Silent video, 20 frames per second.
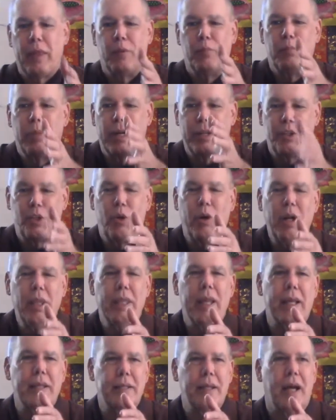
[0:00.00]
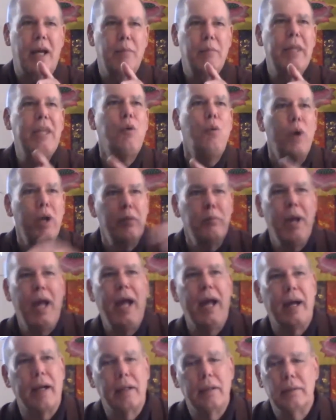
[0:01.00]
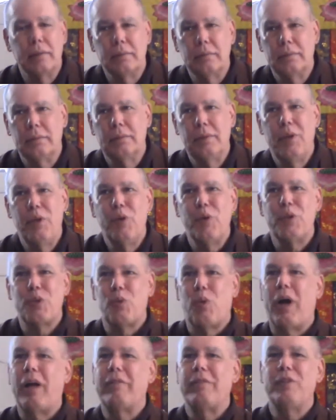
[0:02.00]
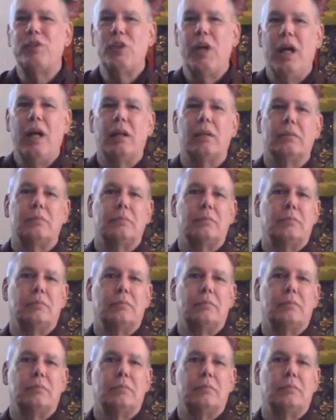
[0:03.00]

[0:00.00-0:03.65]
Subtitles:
But during that time, he went back to his wife and child